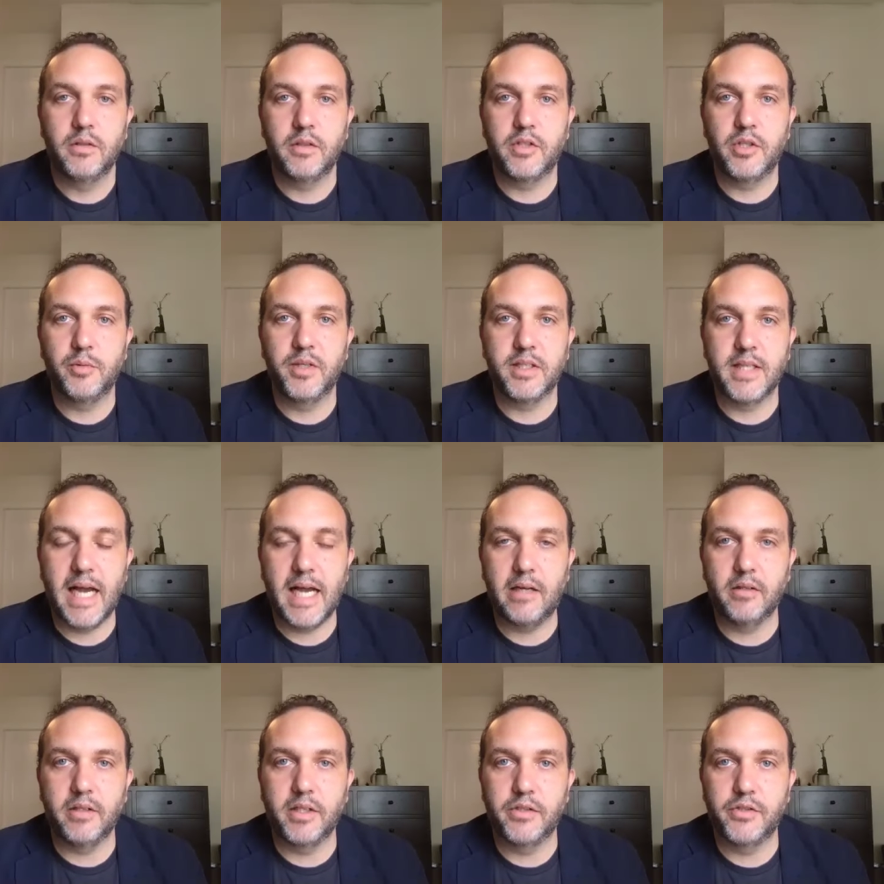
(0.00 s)
to
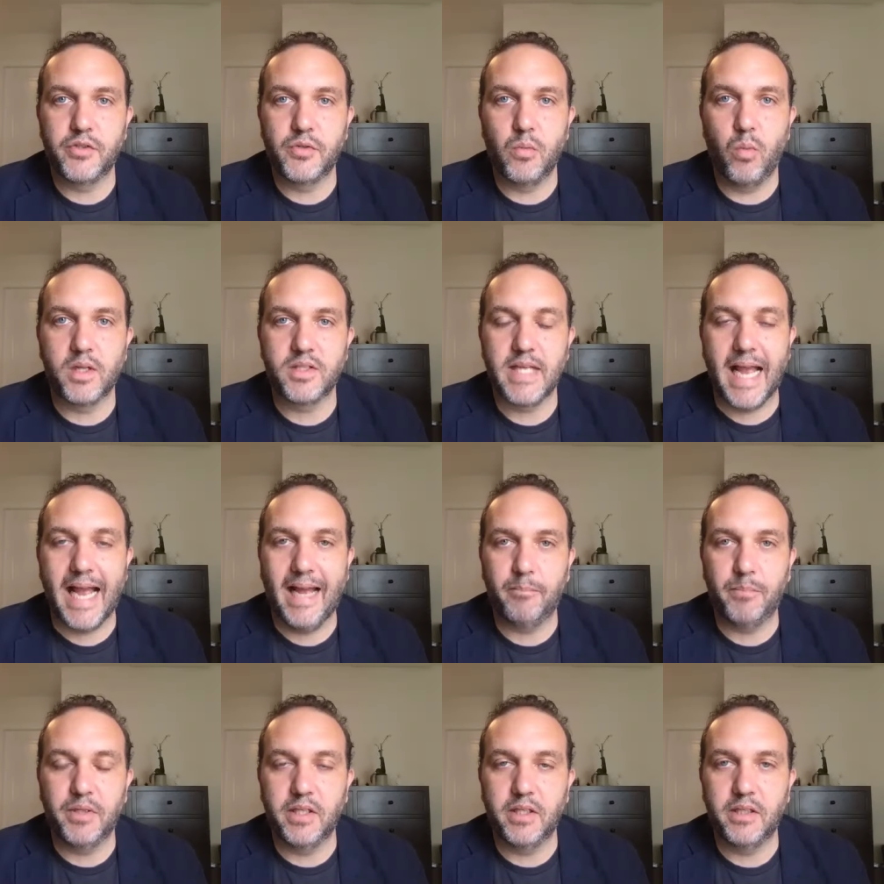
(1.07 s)
acknowledge what's
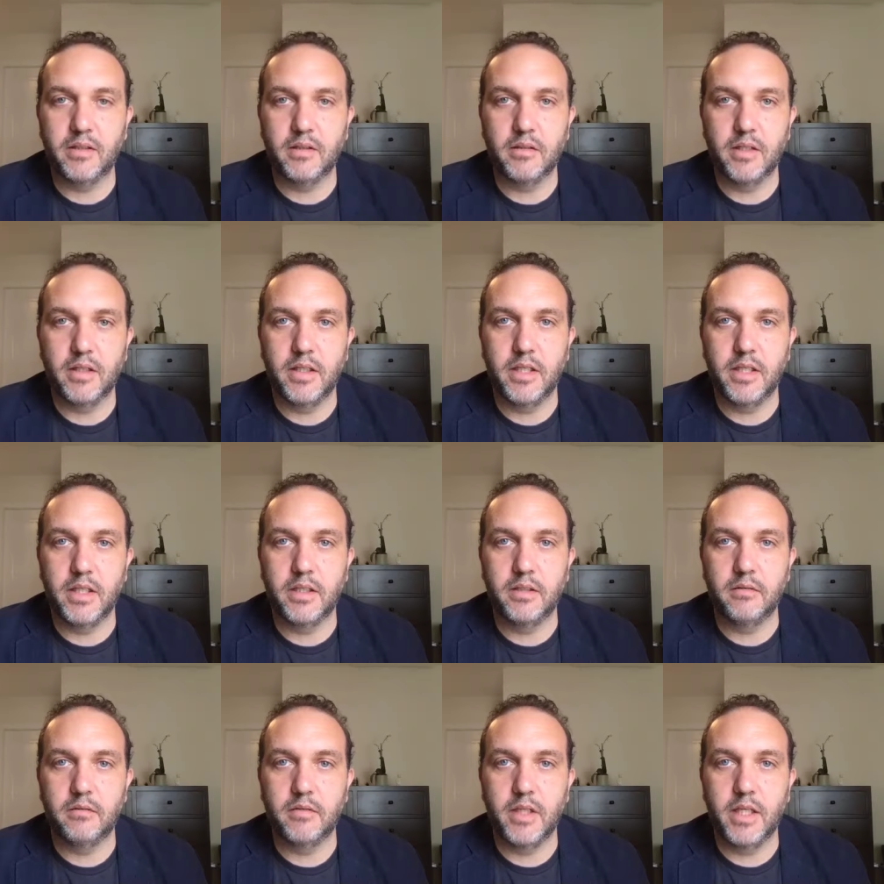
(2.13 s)
happening
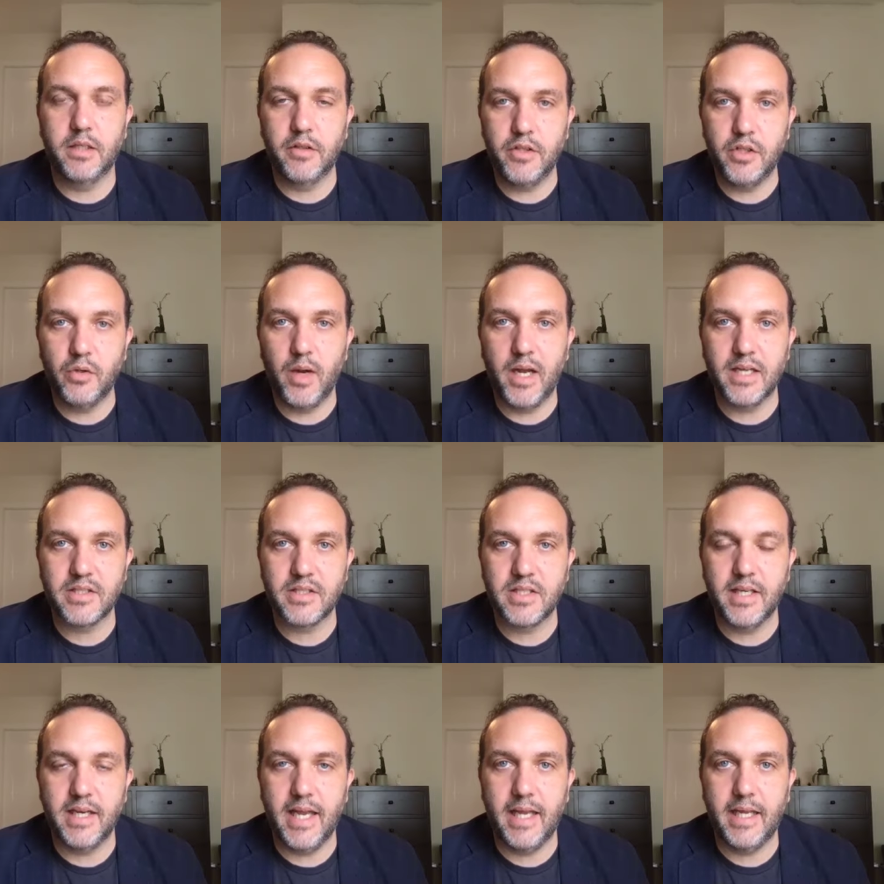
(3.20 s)
in the U.S.
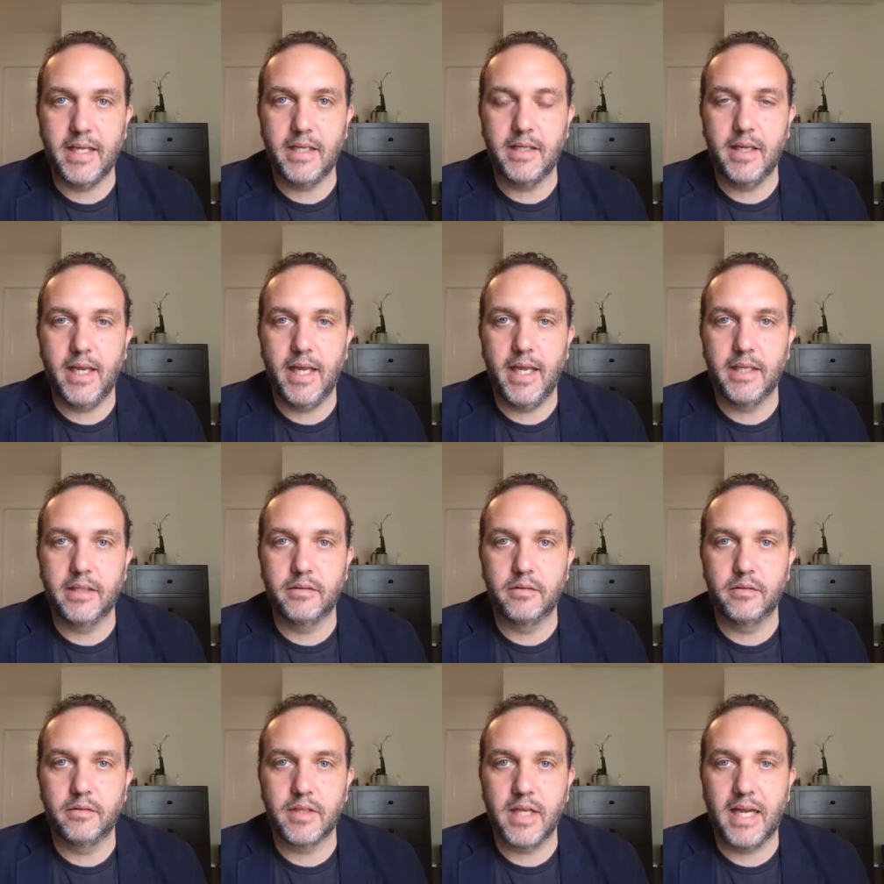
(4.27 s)
today
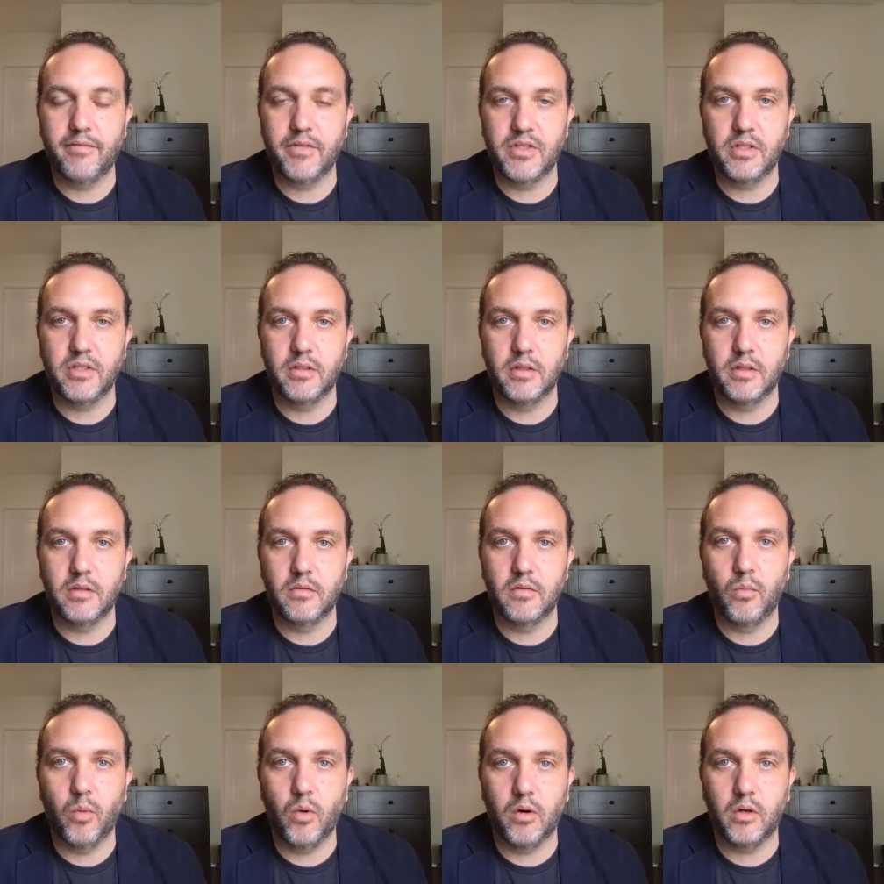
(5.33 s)
and obviously
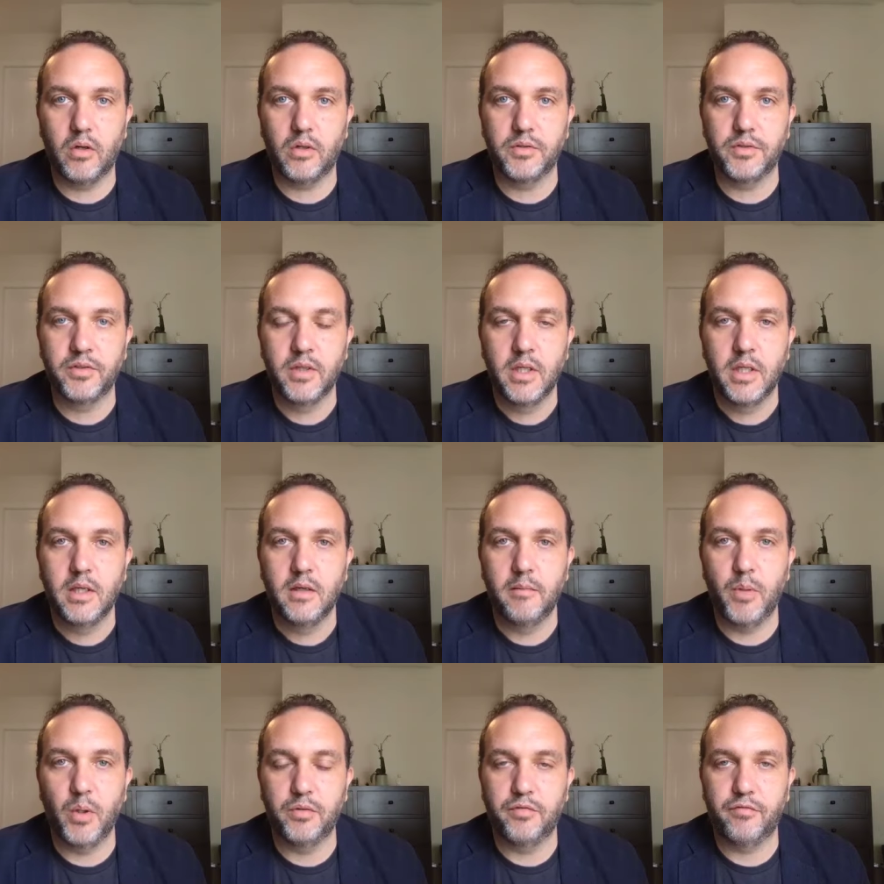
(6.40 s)
the world,
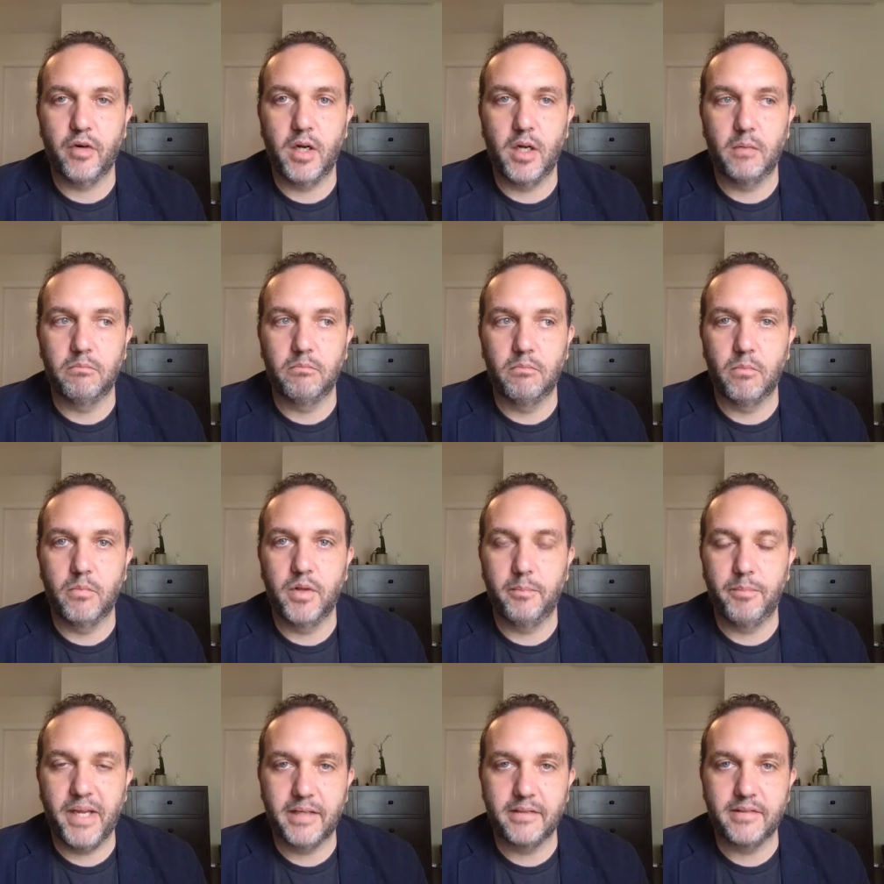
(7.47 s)
both from the
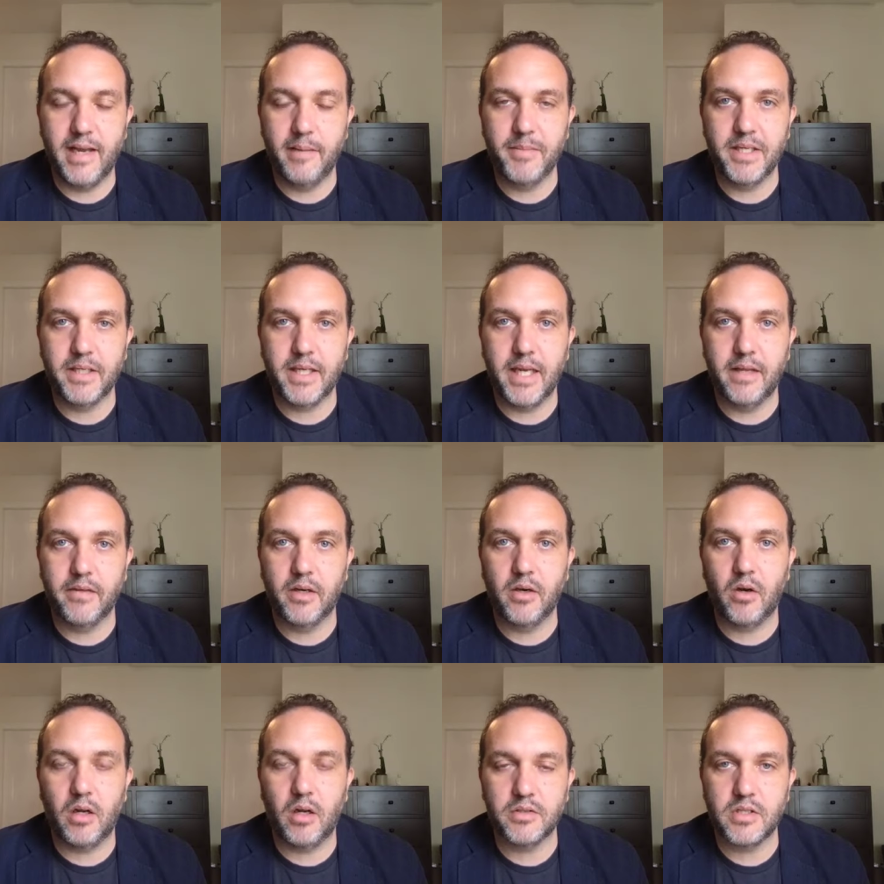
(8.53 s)
pandemic and then
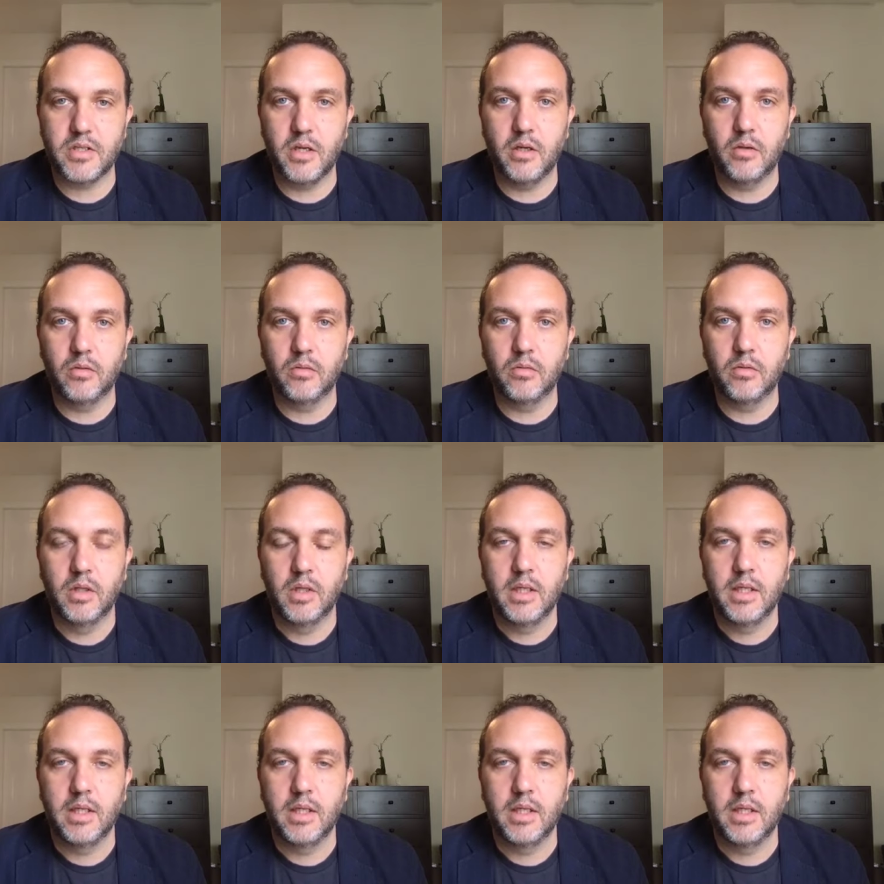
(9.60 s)
also